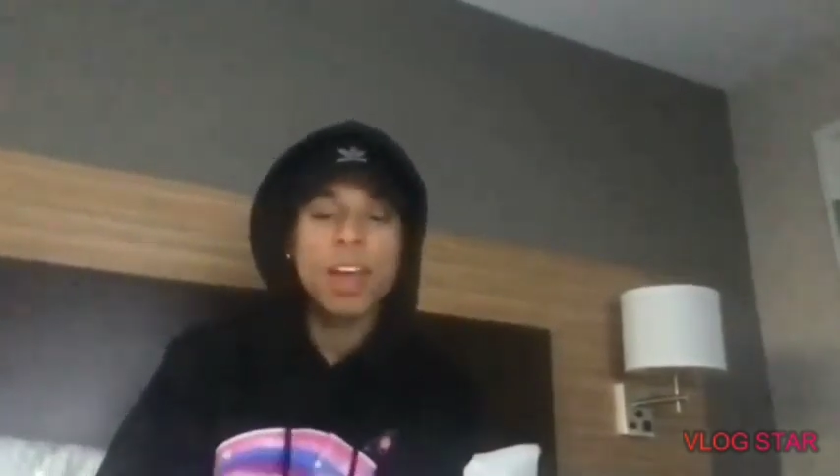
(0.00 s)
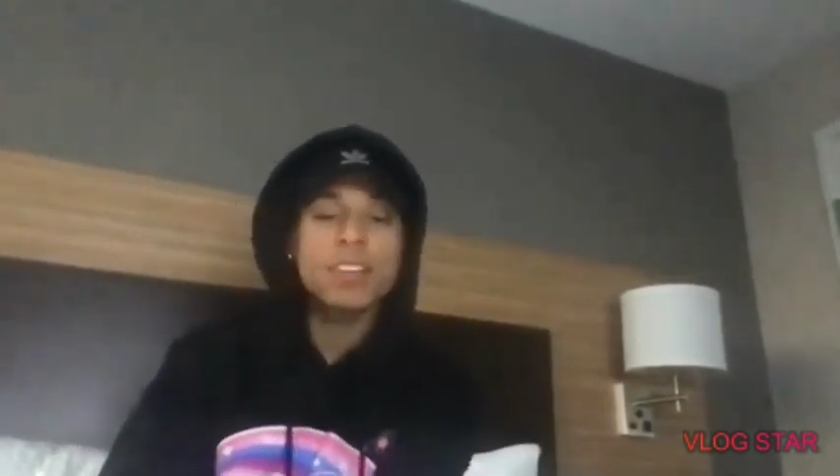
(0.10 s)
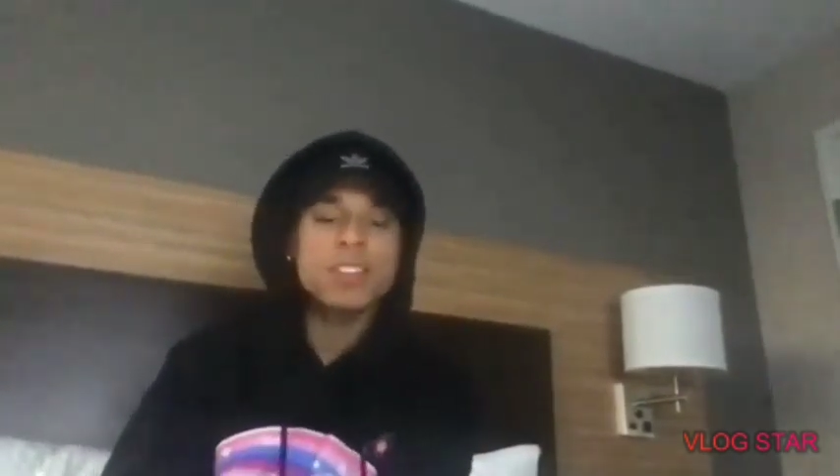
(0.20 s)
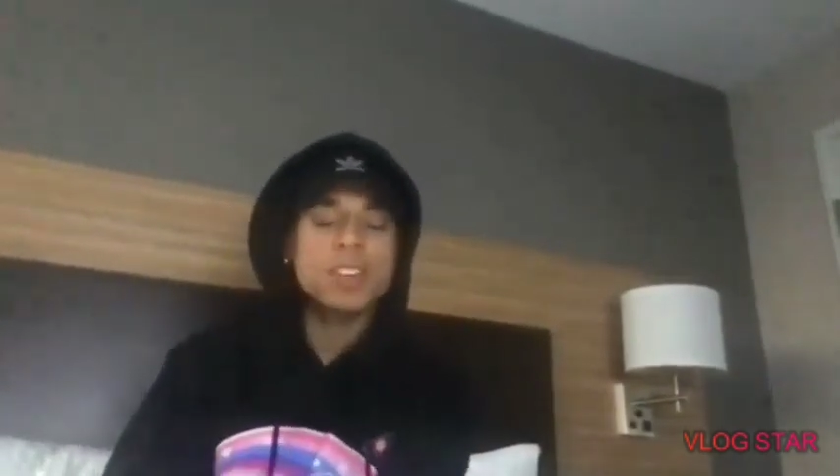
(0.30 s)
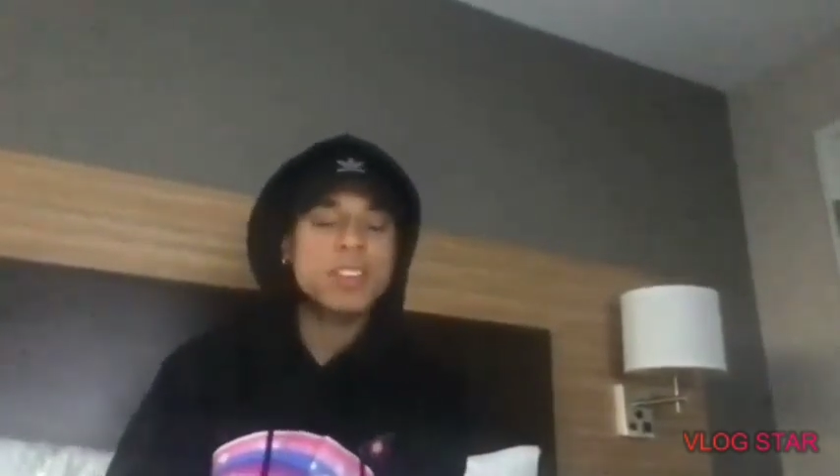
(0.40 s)

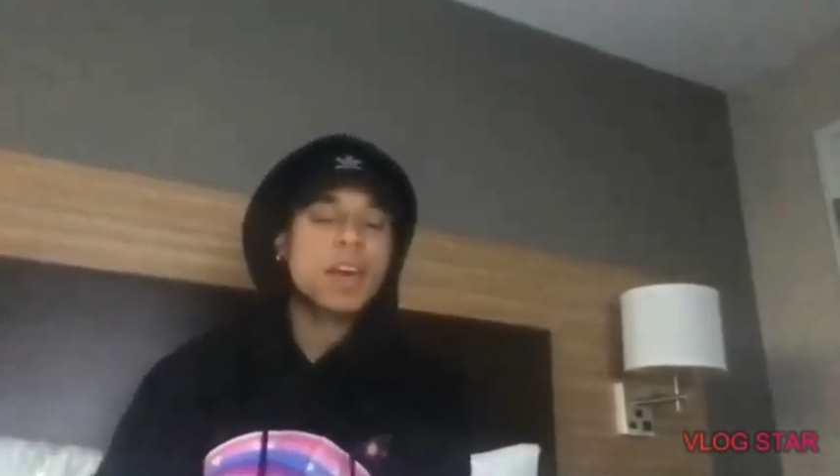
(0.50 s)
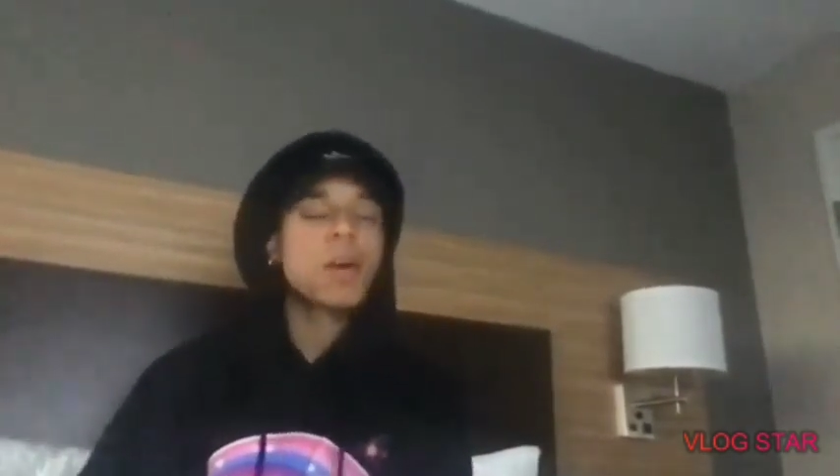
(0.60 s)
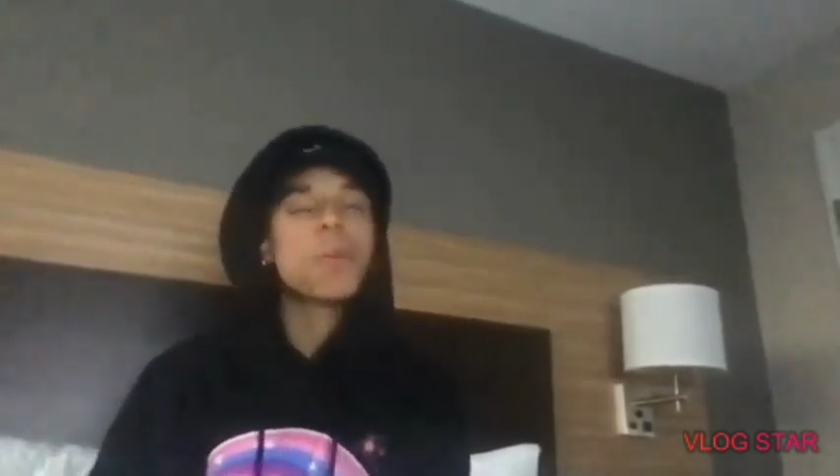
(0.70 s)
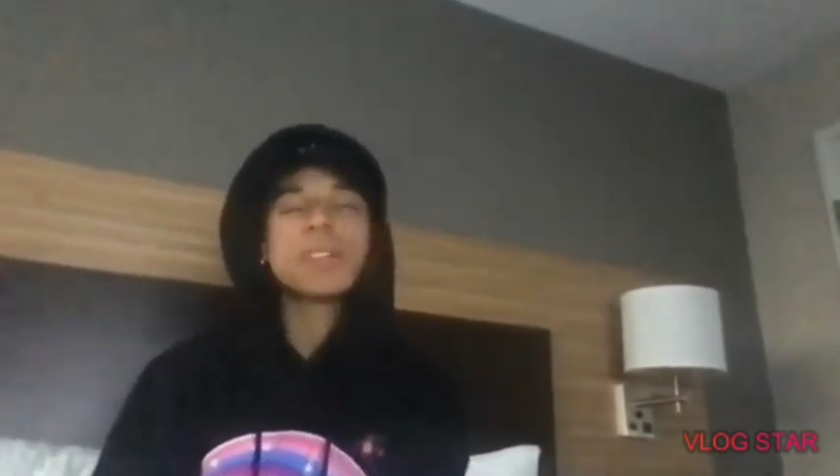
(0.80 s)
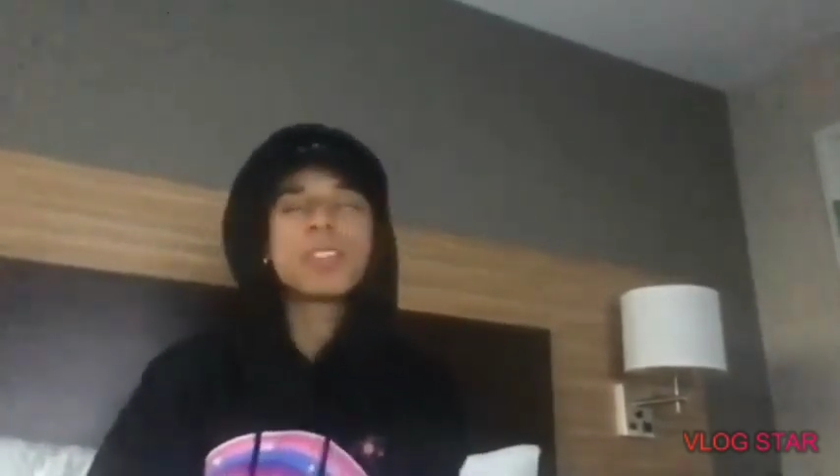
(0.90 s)
And so I was like, I
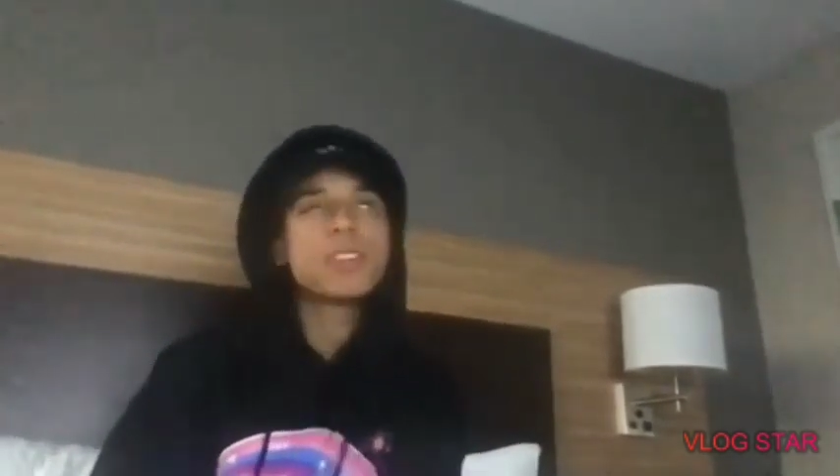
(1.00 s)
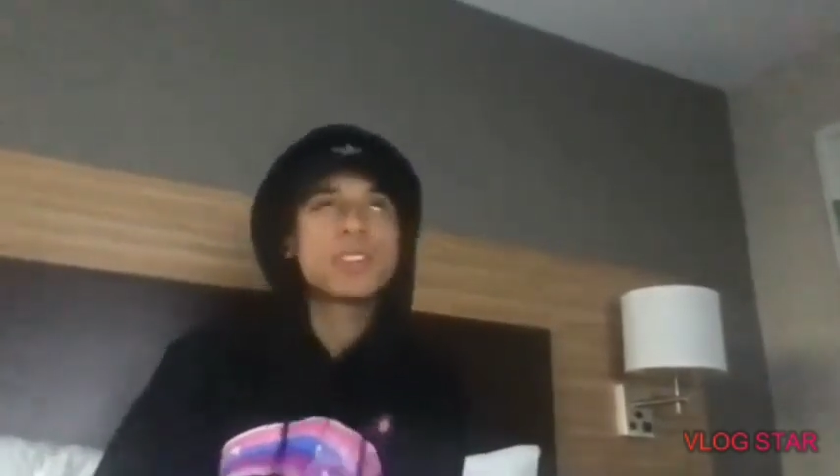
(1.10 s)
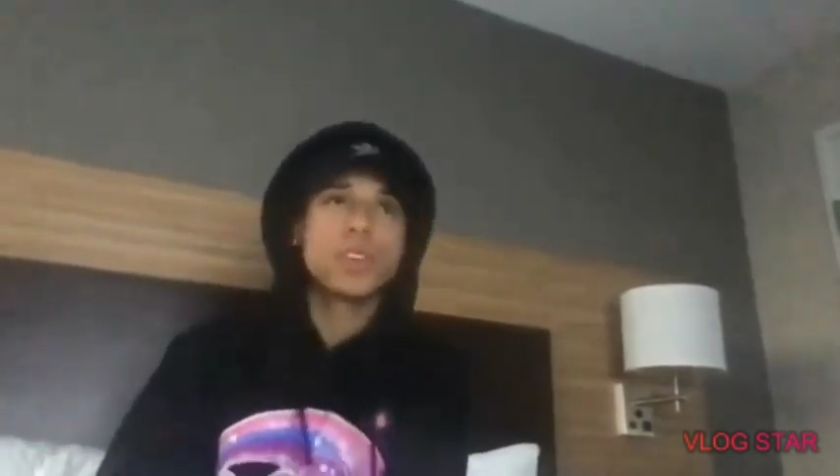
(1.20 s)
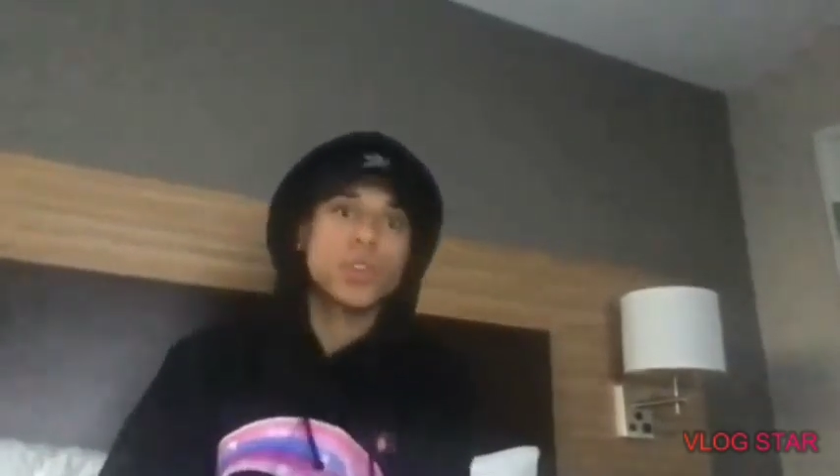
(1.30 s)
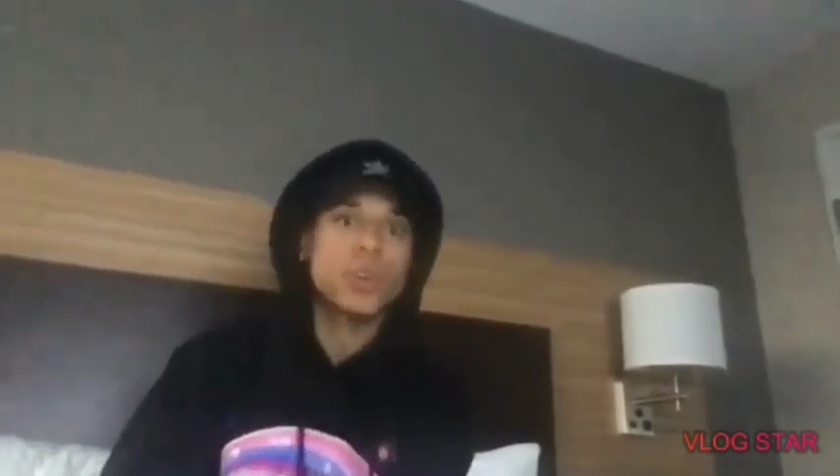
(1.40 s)
hope I see you
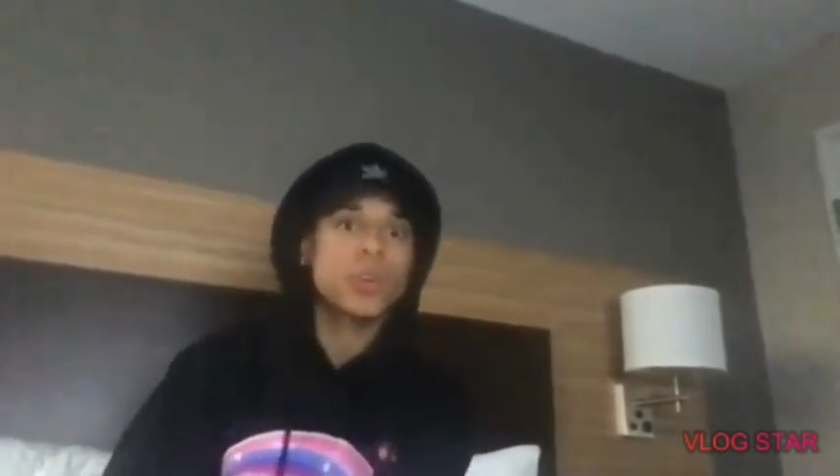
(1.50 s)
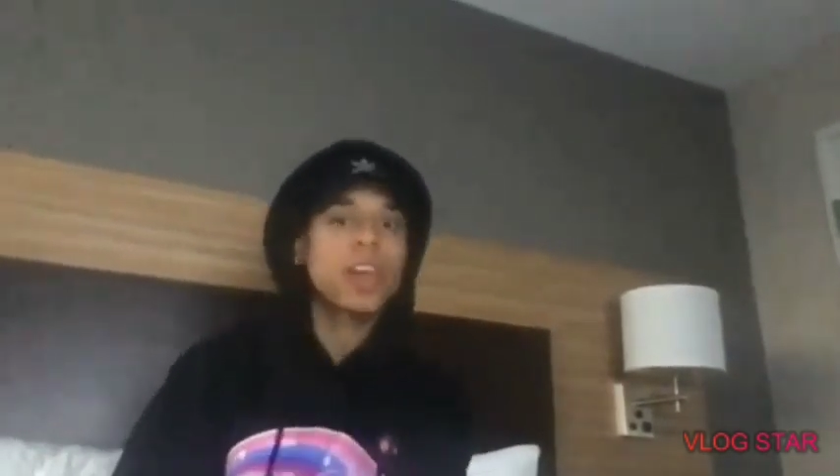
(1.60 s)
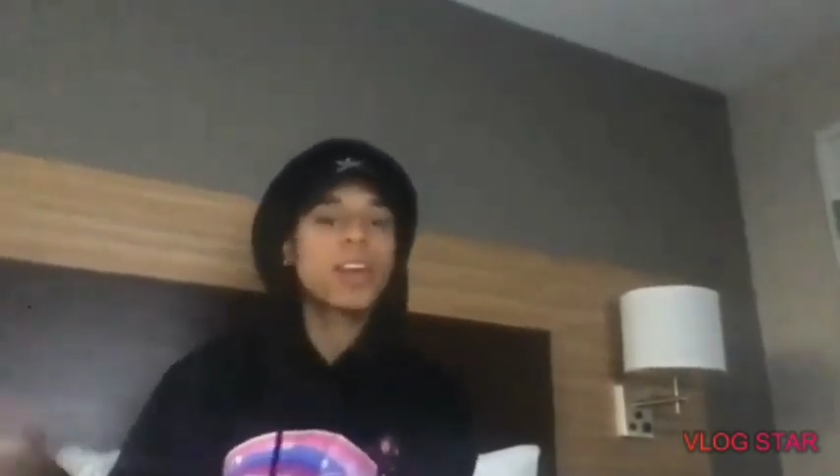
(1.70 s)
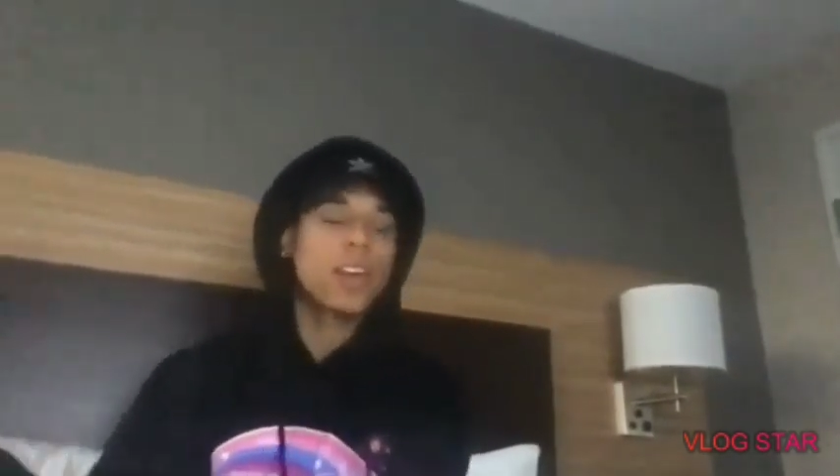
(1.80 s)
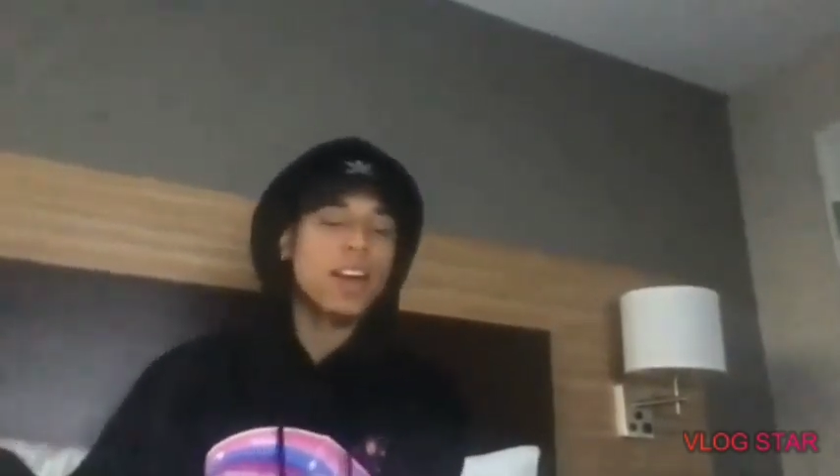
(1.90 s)
too.
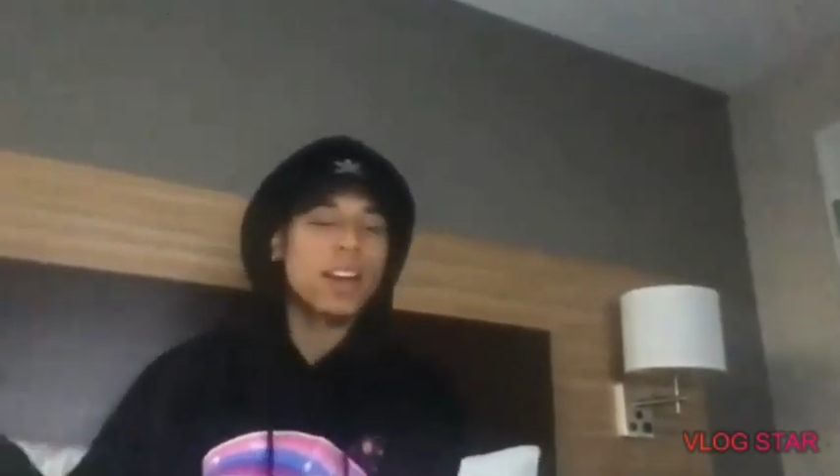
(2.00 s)
Like,